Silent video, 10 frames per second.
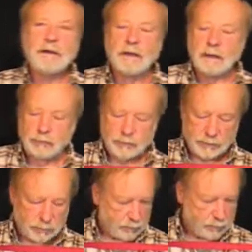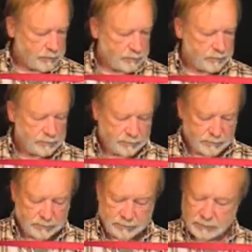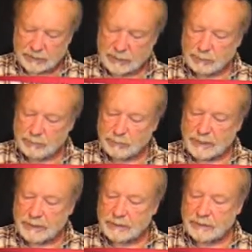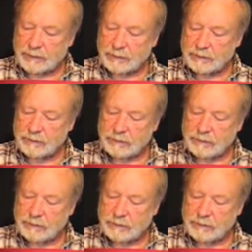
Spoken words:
And we can put the strings and the cables back on.